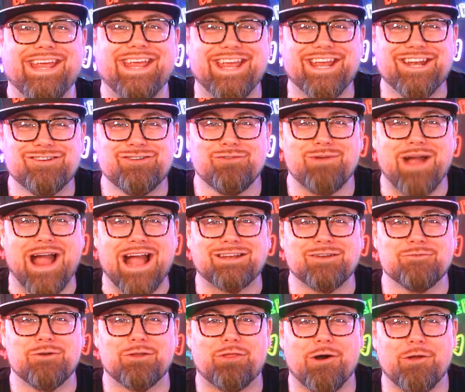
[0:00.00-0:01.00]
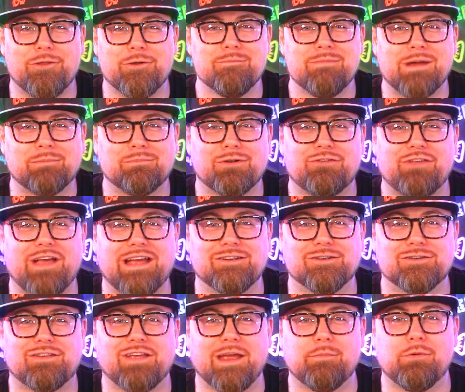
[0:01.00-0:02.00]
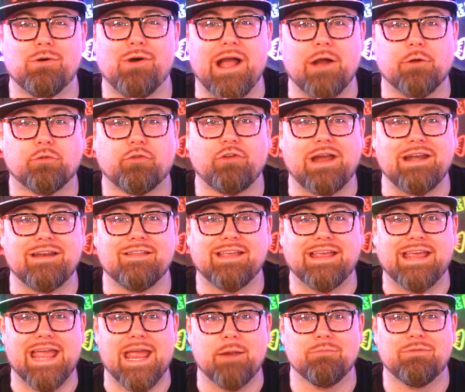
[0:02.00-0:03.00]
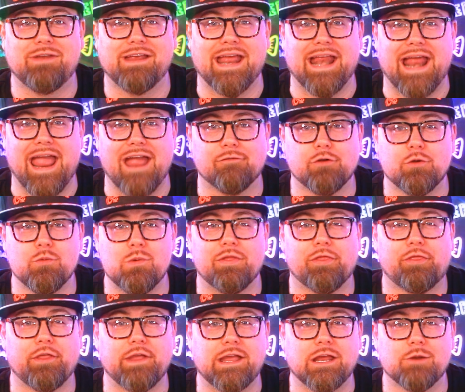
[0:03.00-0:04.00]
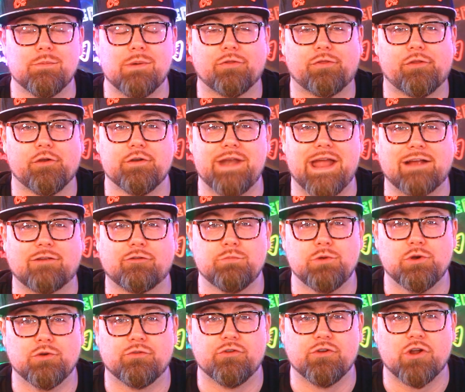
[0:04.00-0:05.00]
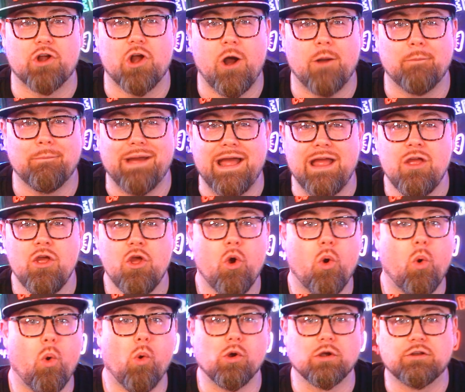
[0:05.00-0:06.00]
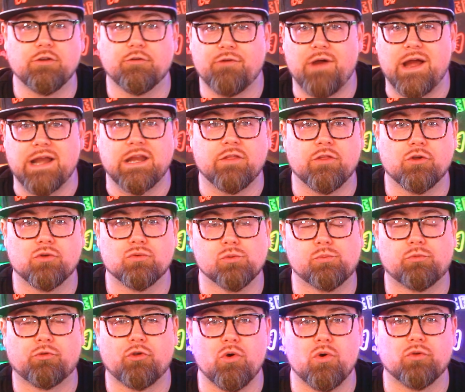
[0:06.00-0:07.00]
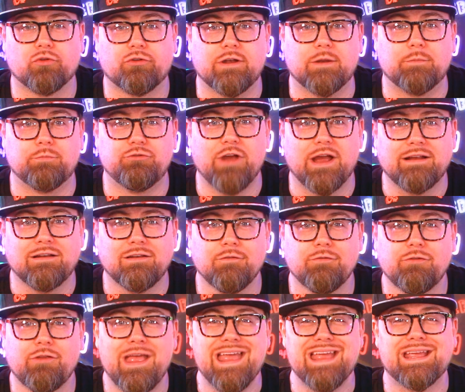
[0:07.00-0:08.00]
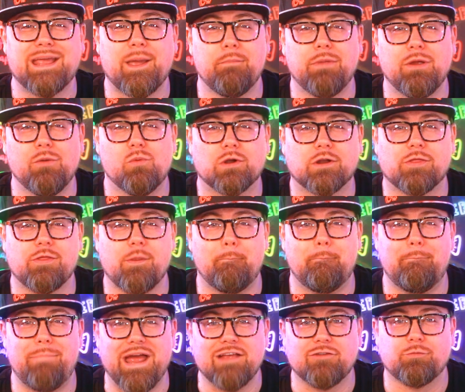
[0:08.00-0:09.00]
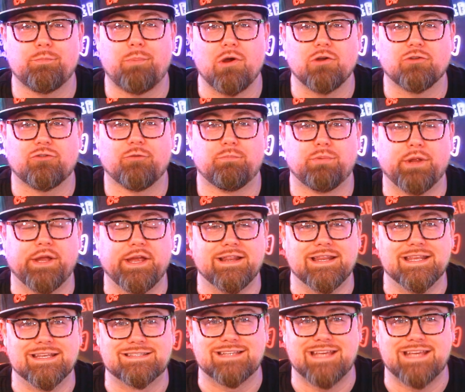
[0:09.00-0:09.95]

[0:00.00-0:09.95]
Interacting with other members at your table outside of the game to get everyone thinking about their next moves in combat or defining the group's goals and objectives can be one of the best parts of playing this